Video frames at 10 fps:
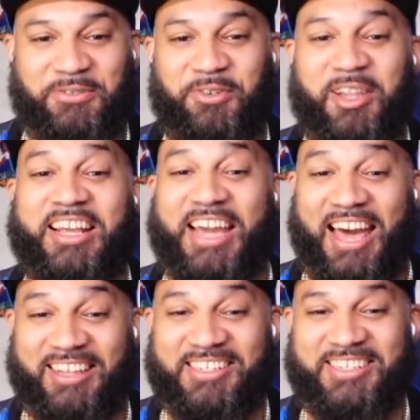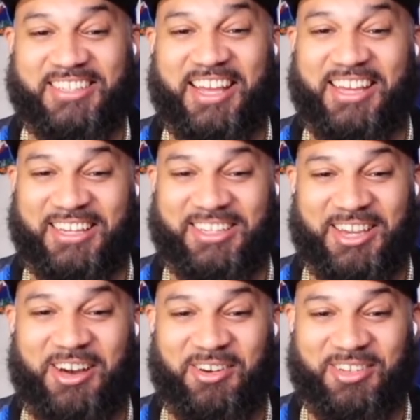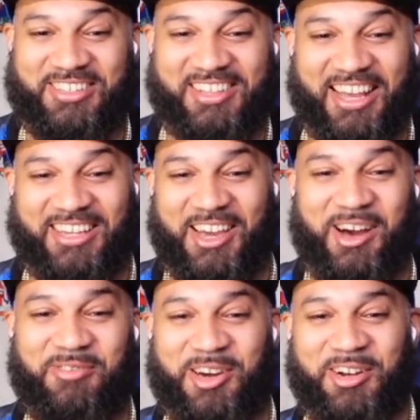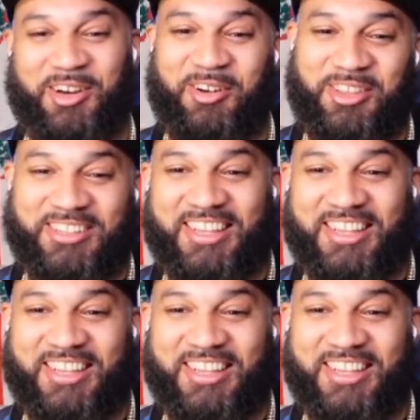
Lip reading: it feel like college? Like, yo, we're gonna go to the